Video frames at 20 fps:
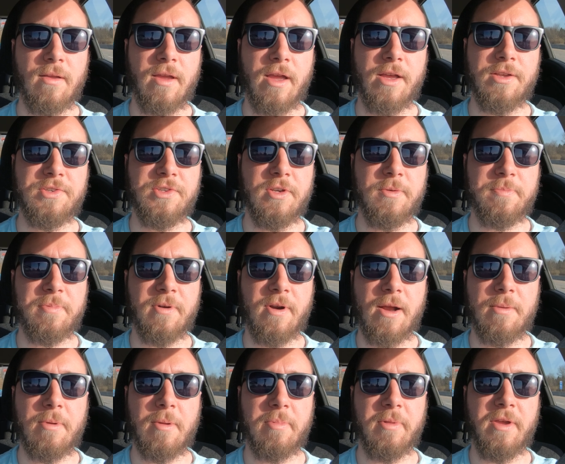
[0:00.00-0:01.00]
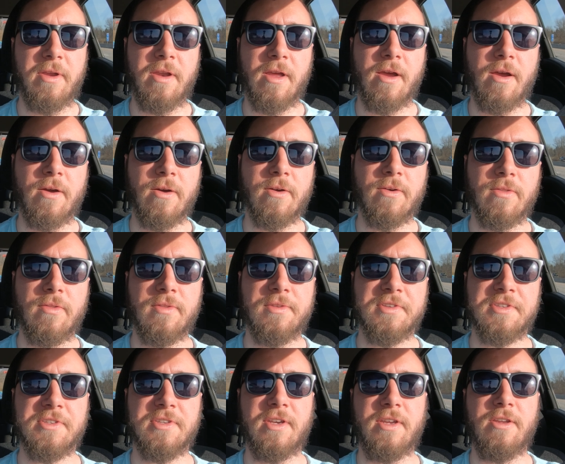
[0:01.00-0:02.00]
as you probably know, the
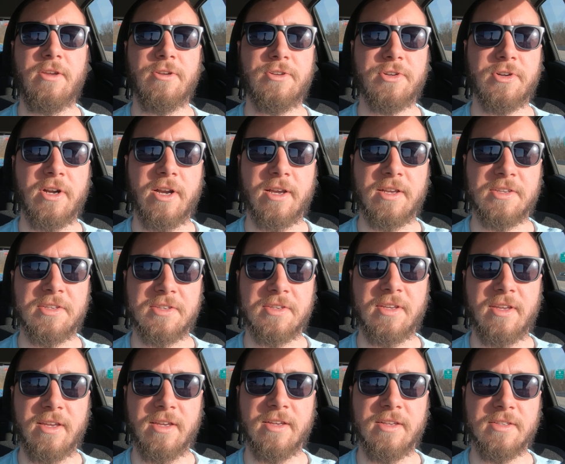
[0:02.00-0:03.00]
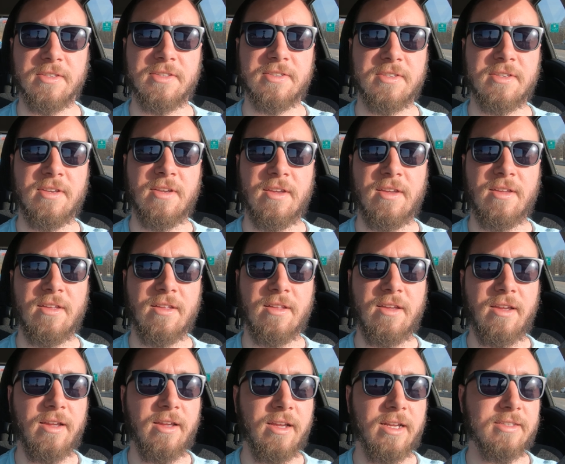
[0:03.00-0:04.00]
Seadoo Trixx
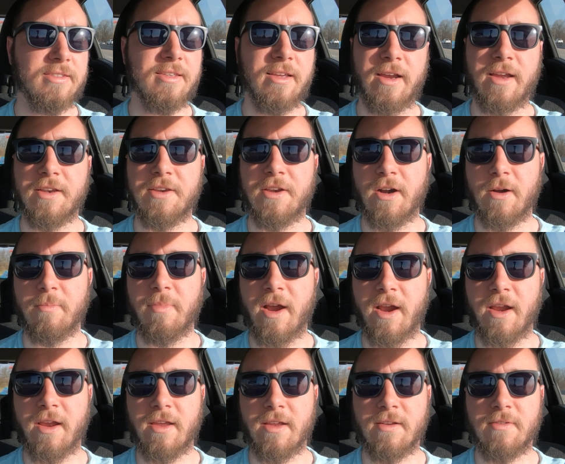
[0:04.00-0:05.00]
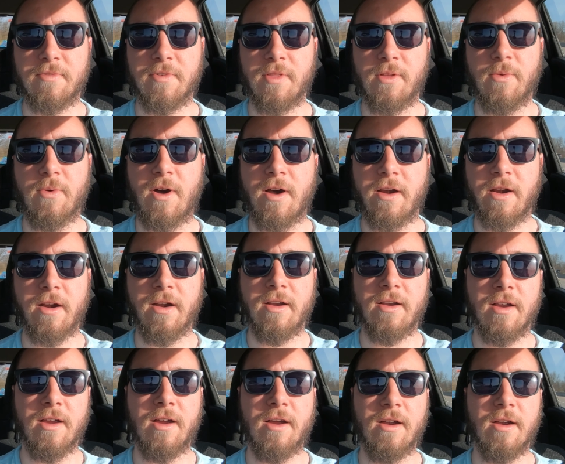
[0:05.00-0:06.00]
it's like a dirt bike for the water,
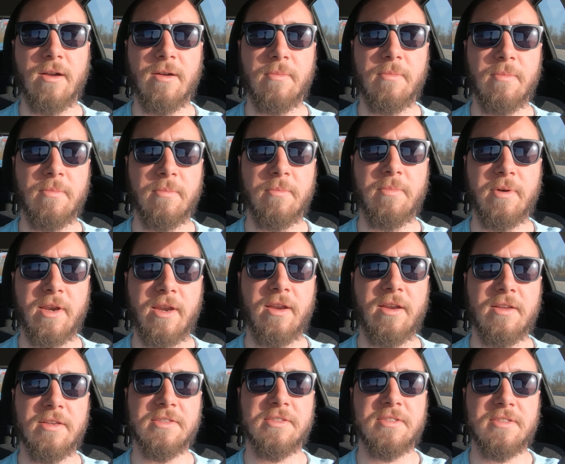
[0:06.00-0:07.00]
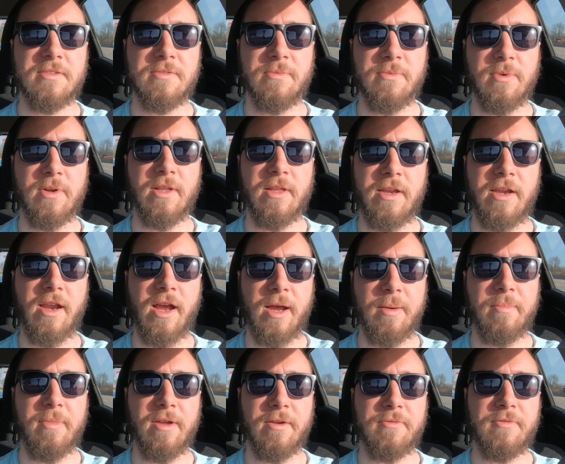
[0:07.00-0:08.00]
but it is really
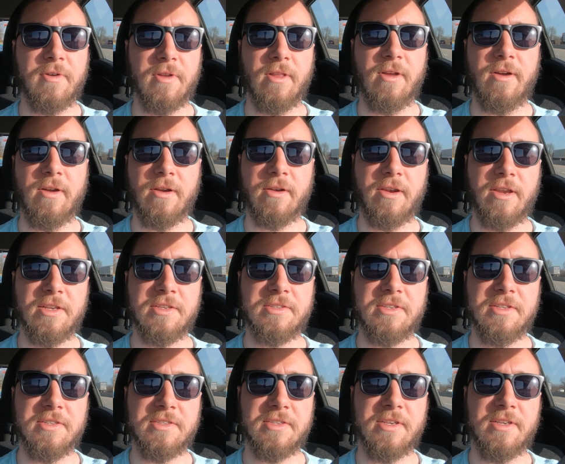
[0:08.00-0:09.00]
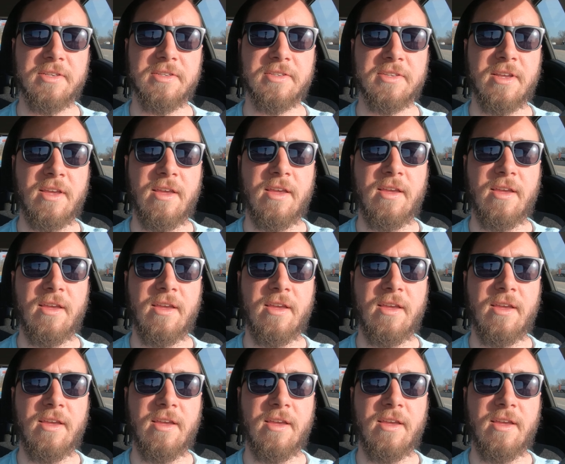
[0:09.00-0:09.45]
not meant for long distances.